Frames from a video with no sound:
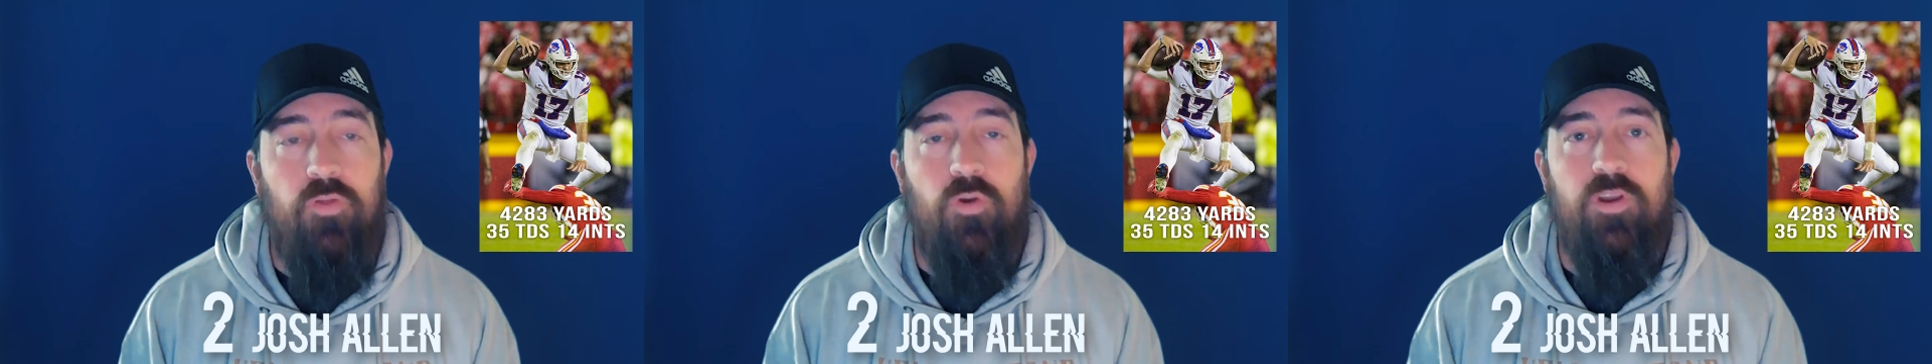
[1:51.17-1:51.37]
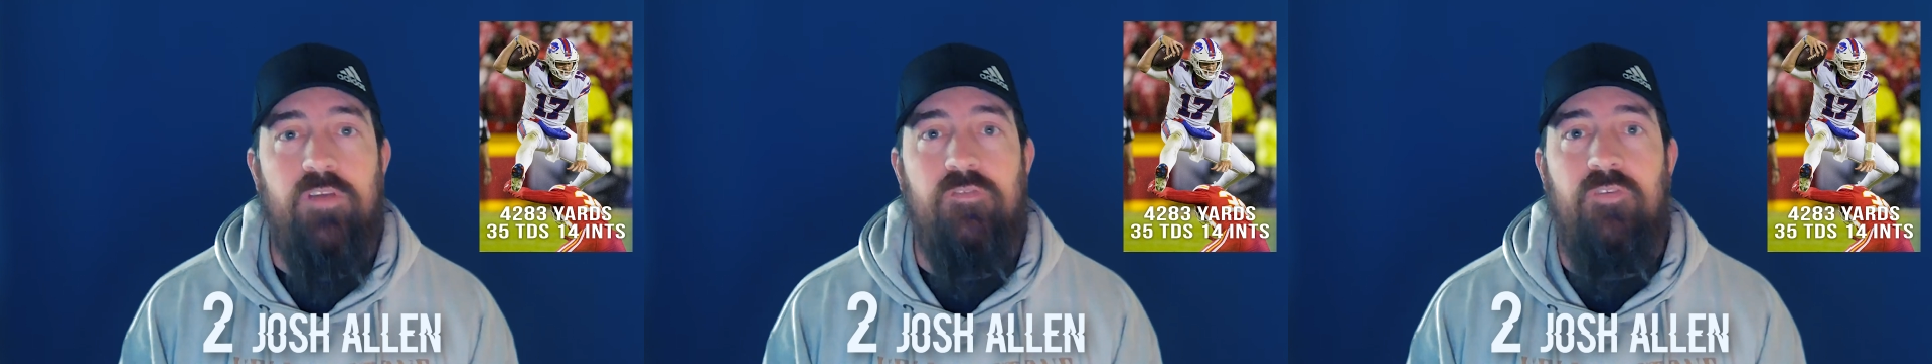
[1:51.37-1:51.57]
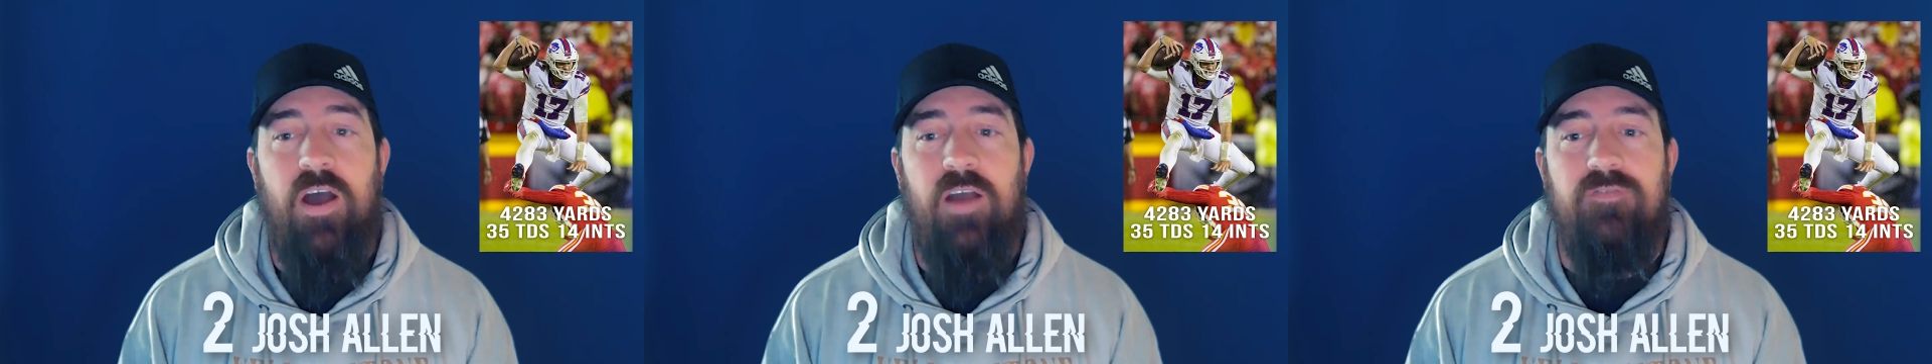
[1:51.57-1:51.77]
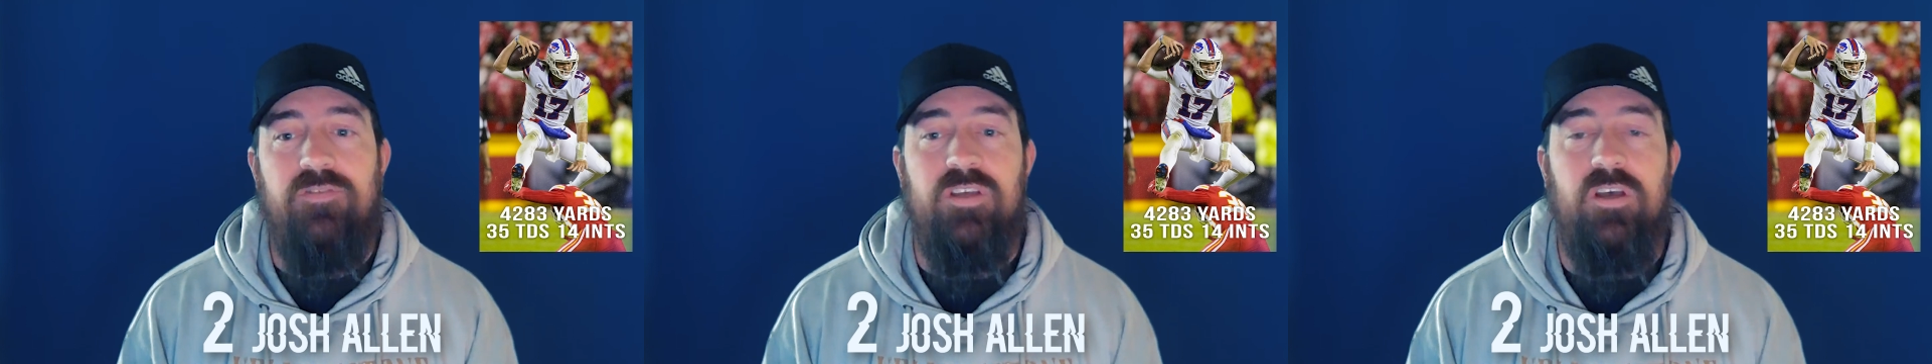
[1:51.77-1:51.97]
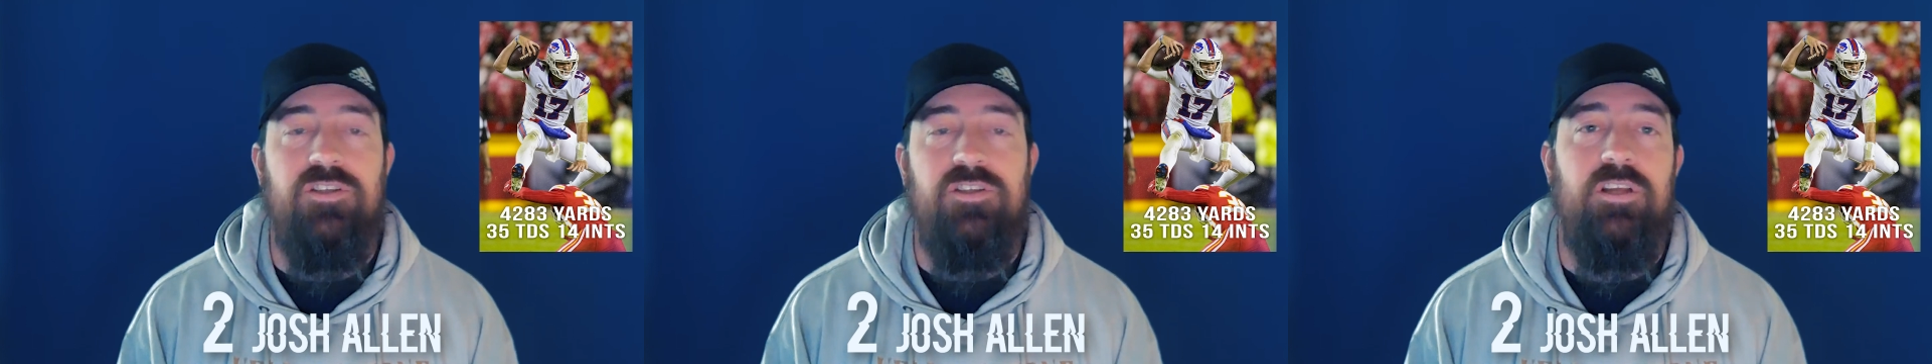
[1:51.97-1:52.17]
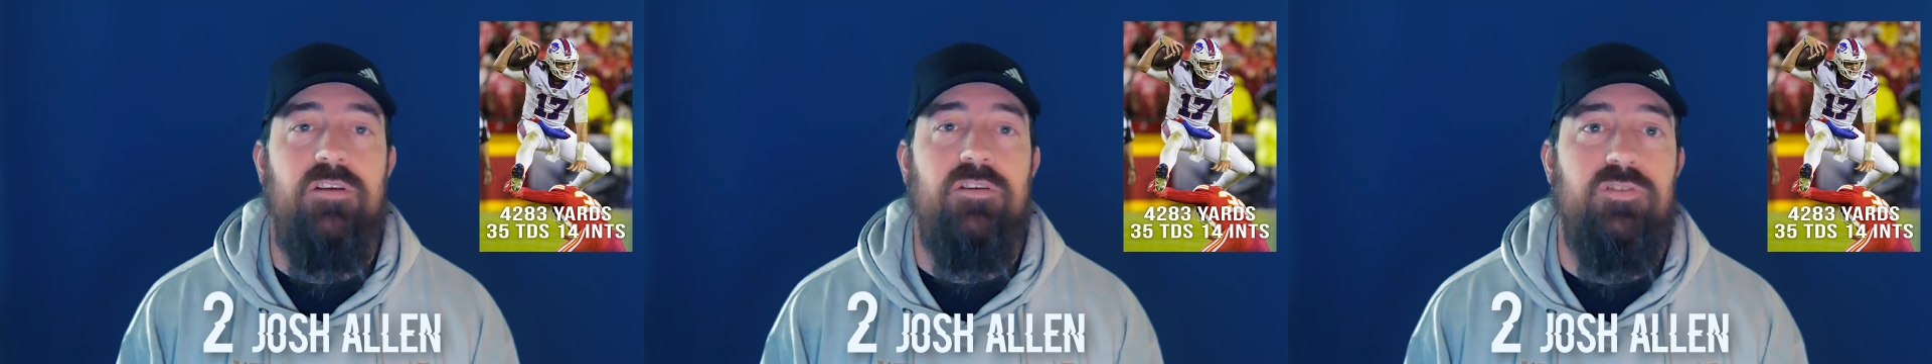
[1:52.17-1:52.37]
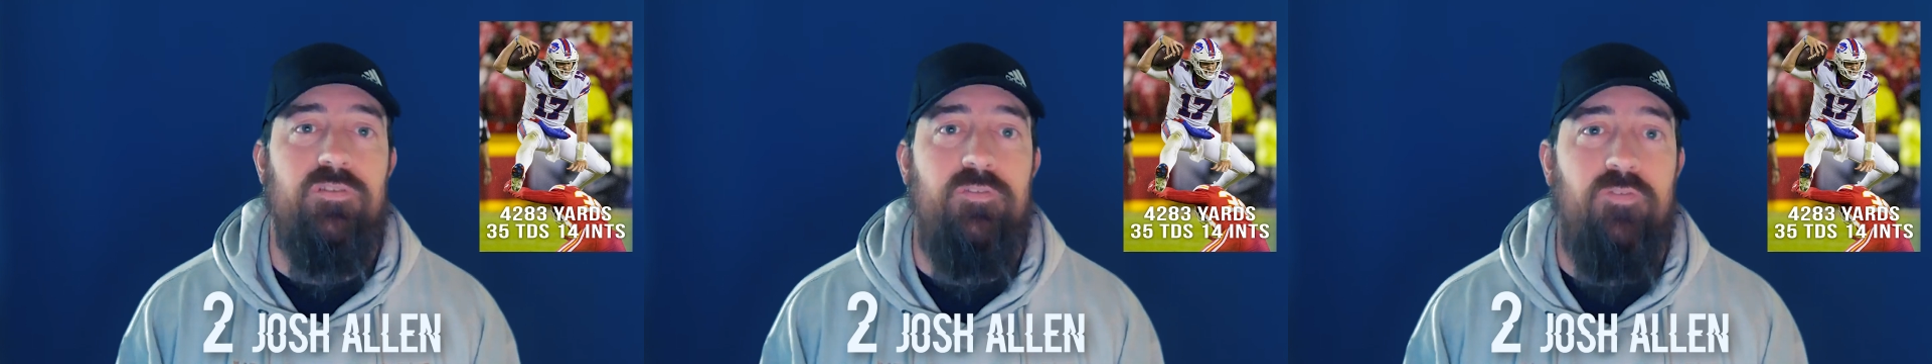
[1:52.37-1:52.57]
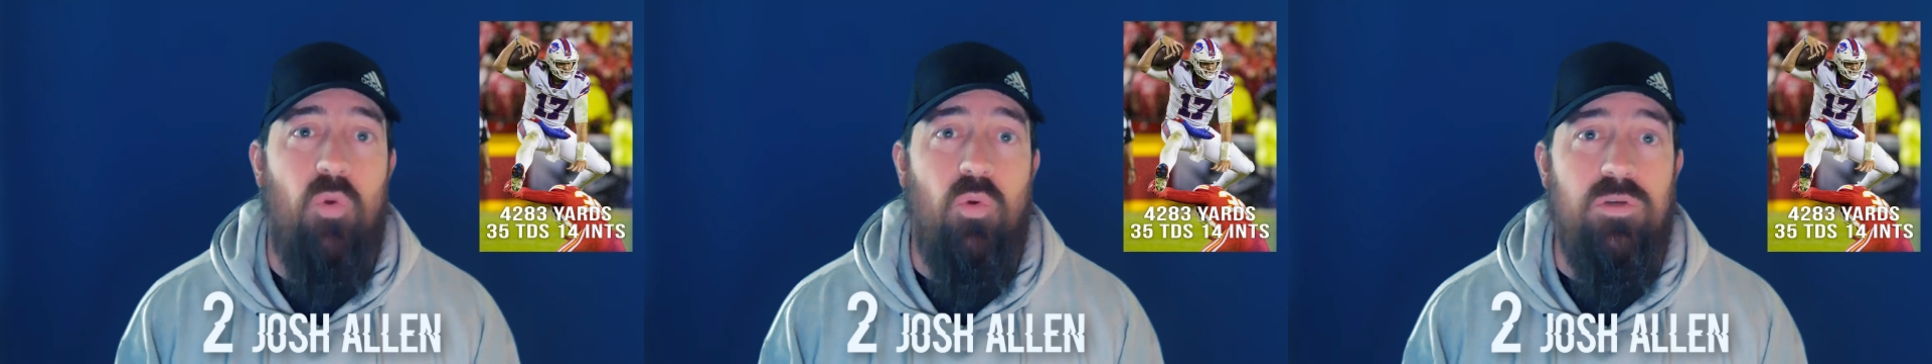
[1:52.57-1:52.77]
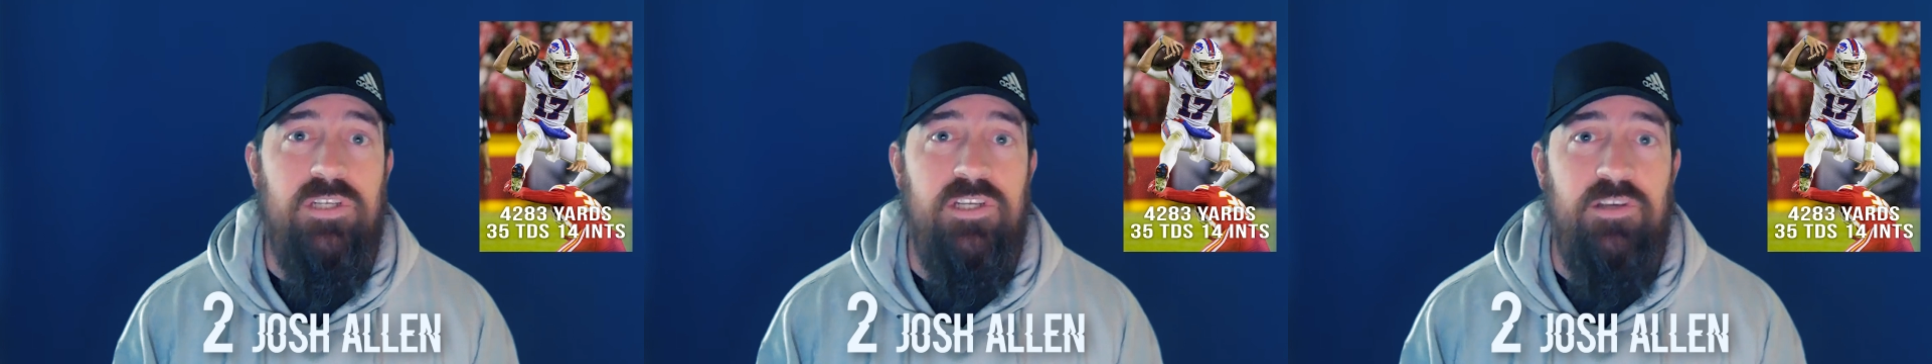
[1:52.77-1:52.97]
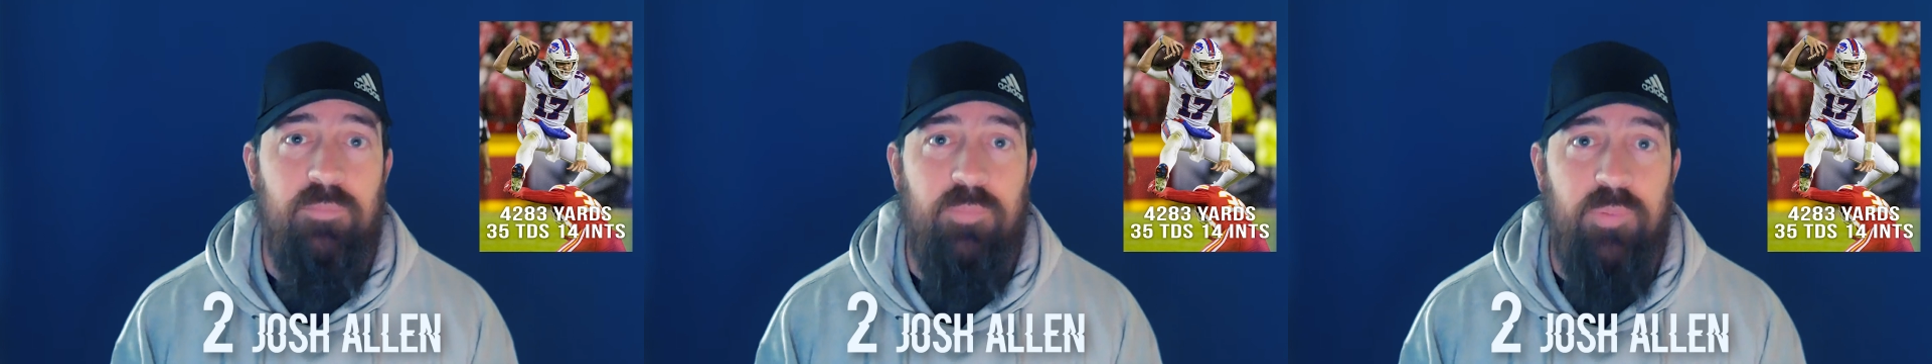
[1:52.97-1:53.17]
35 touchdowns to
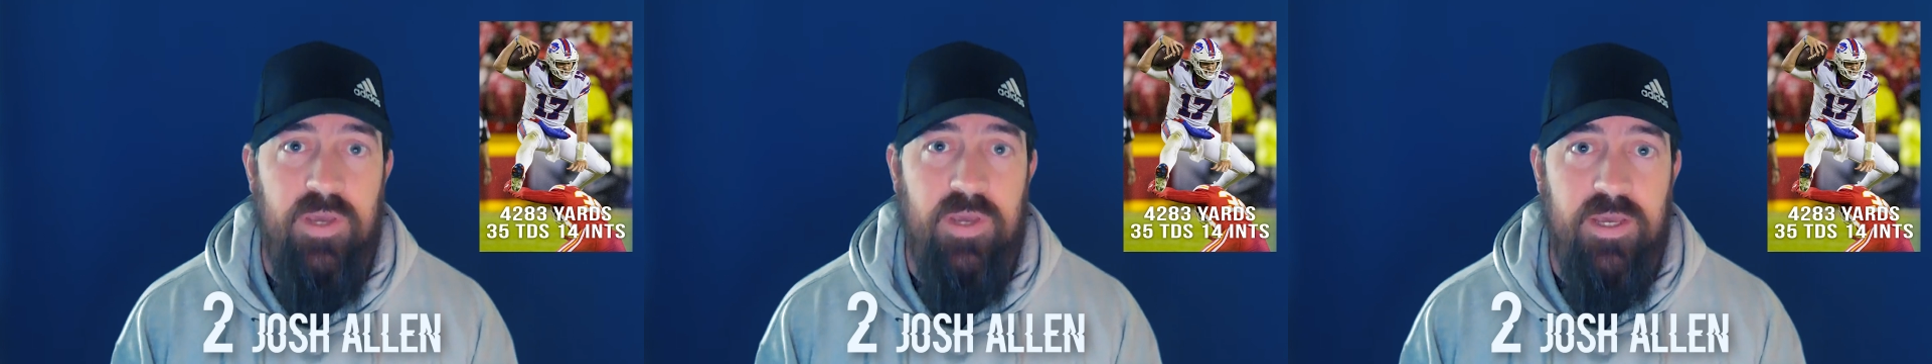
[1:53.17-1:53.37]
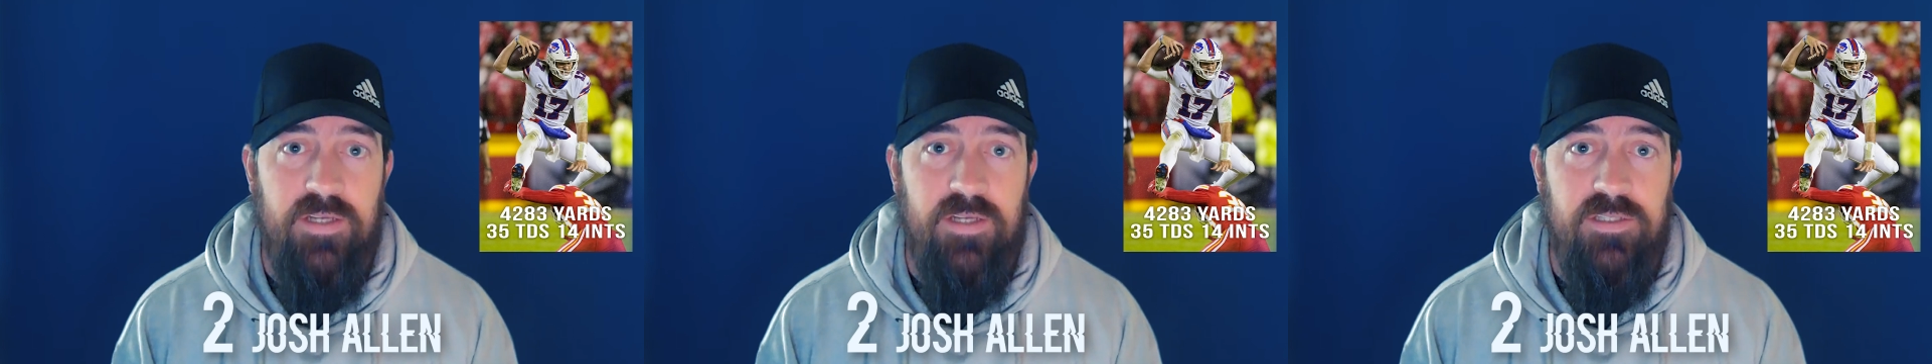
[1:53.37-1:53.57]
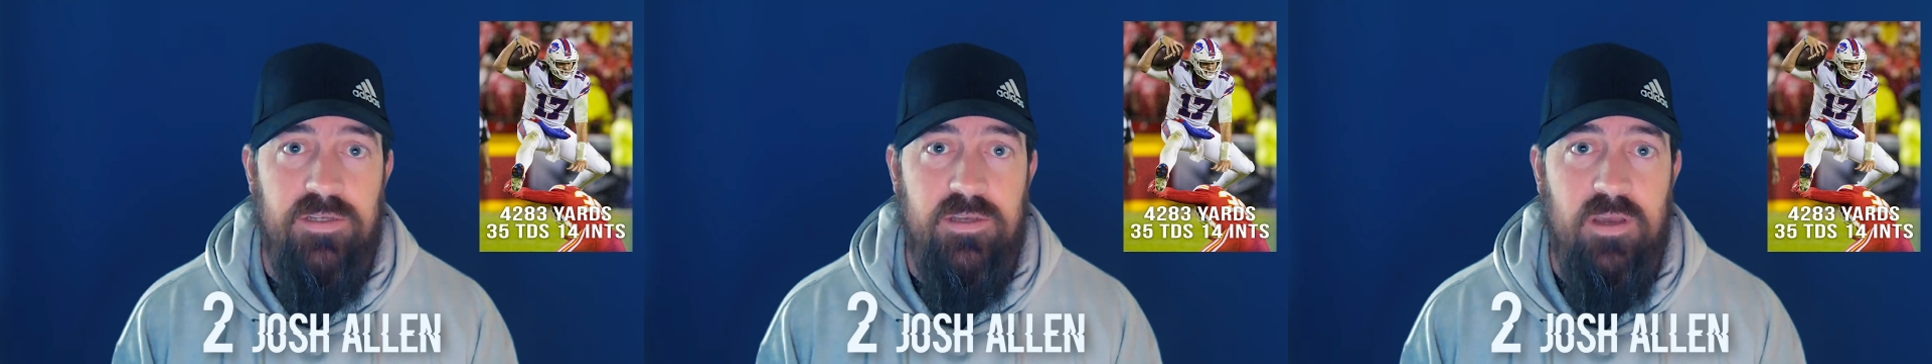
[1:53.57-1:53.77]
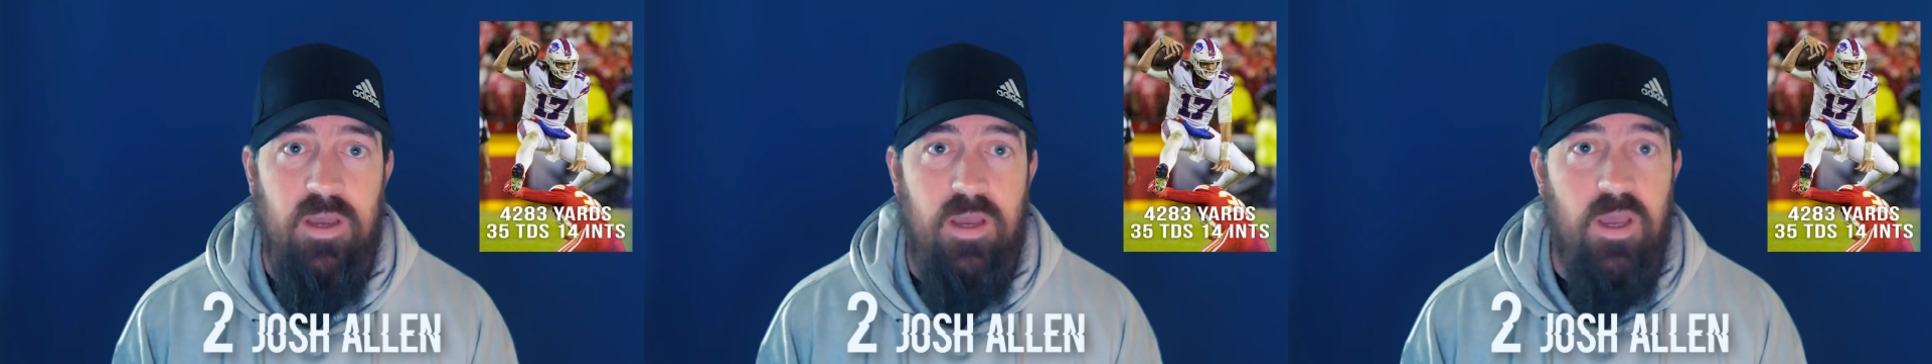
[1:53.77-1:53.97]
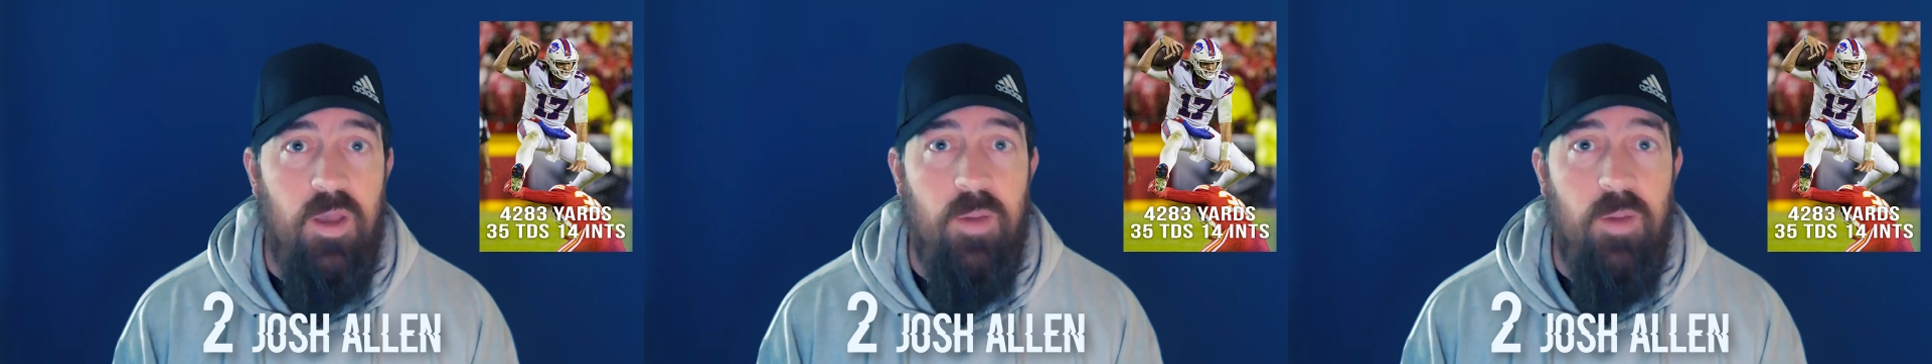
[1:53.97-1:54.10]
14 picks.